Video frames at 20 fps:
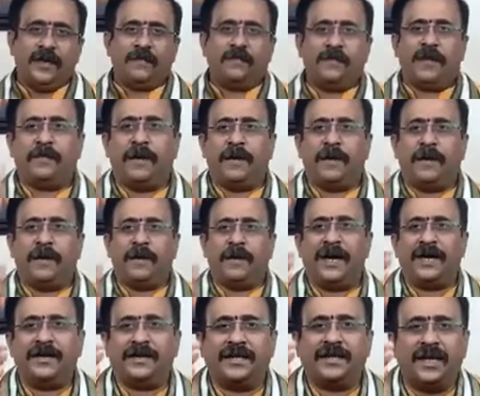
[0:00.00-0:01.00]
by
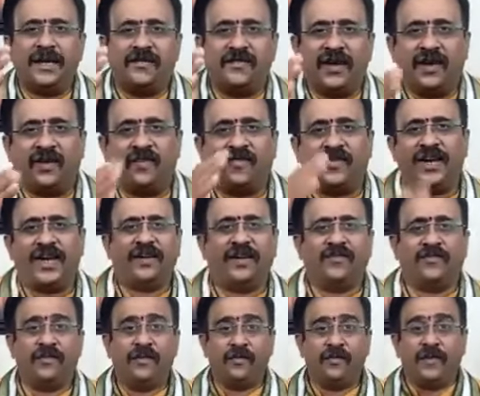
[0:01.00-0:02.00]
Bharatiya way of
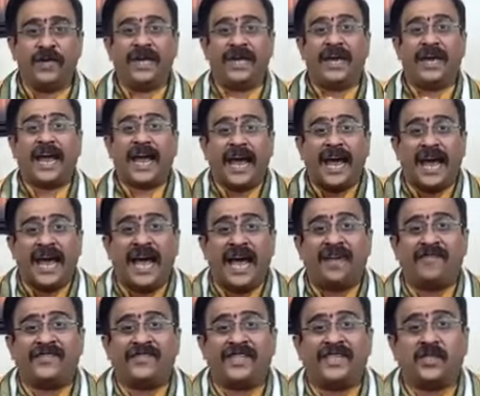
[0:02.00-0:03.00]
life. We
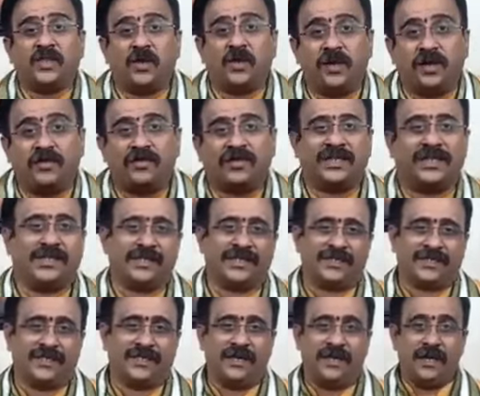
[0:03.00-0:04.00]
have the
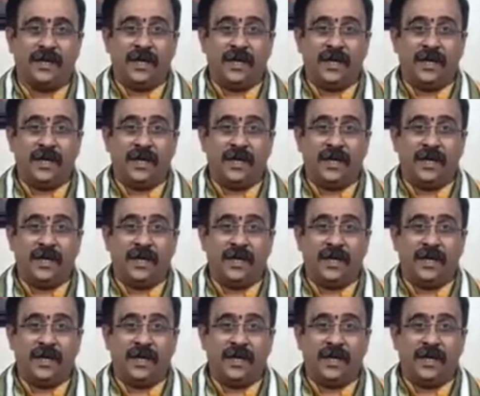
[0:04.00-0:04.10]
solutions.